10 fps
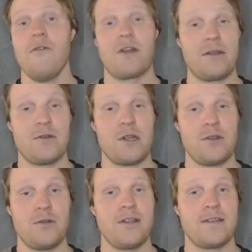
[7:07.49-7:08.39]
for
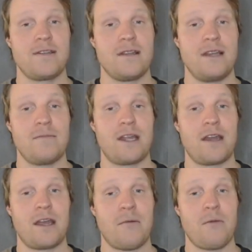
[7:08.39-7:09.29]
GW22, this is the team that
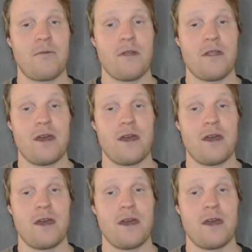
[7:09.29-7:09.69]
I came up with,